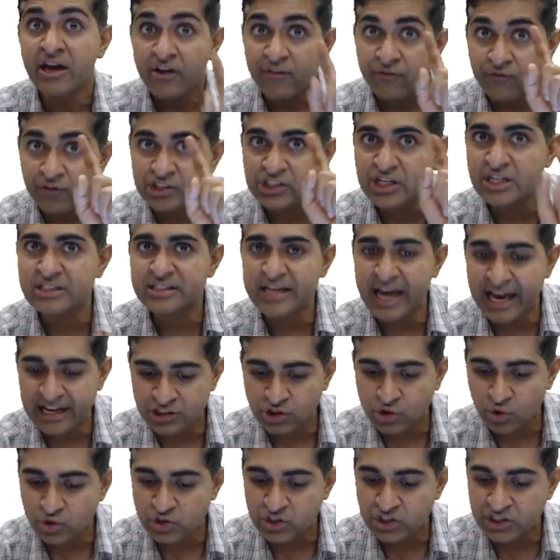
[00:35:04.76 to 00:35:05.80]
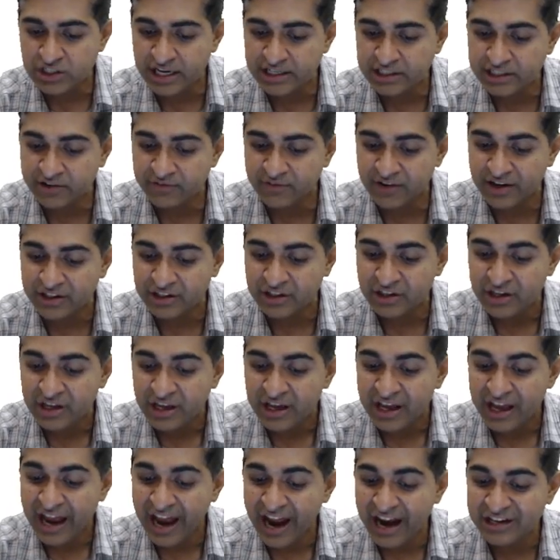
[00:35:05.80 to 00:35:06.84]
which is associated with
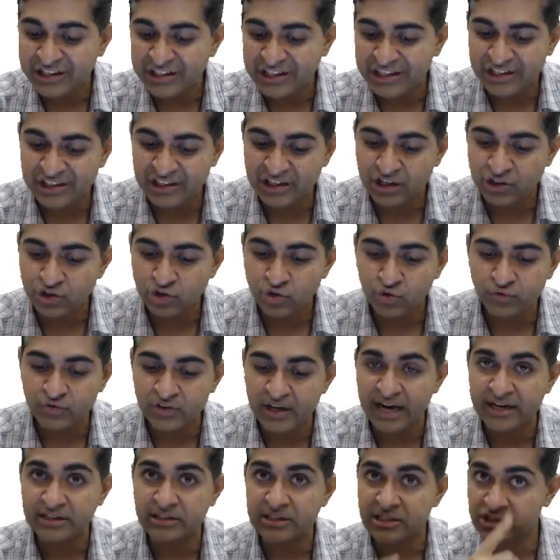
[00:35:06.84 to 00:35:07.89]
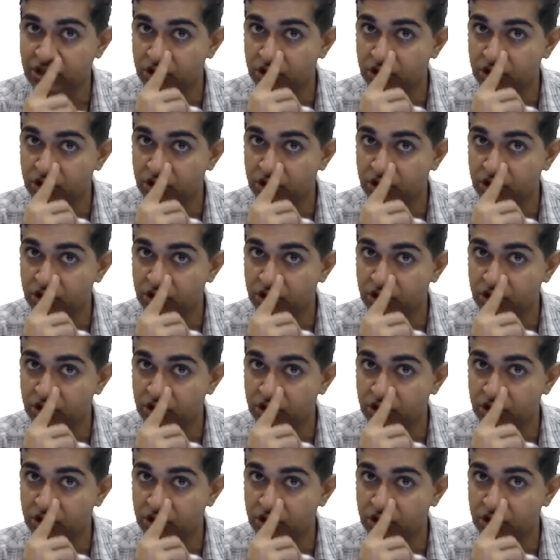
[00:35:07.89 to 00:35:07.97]
anterior uveitis.